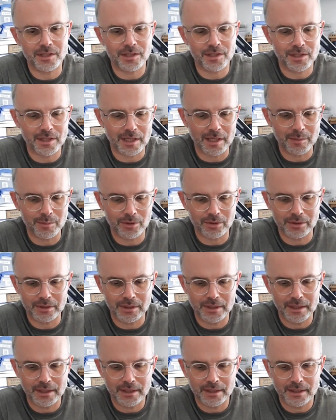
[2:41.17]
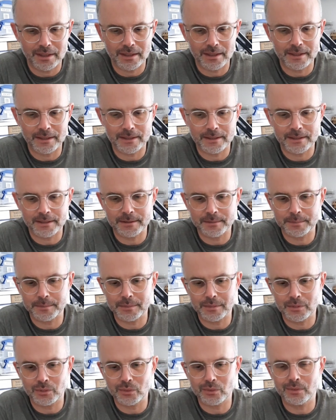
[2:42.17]
stable. Um,
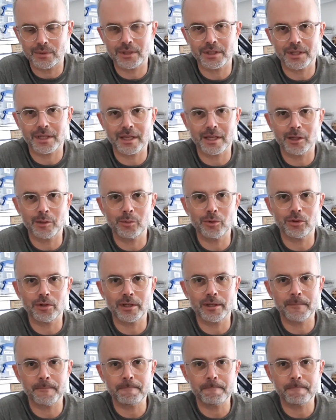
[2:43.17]
what a cowboy.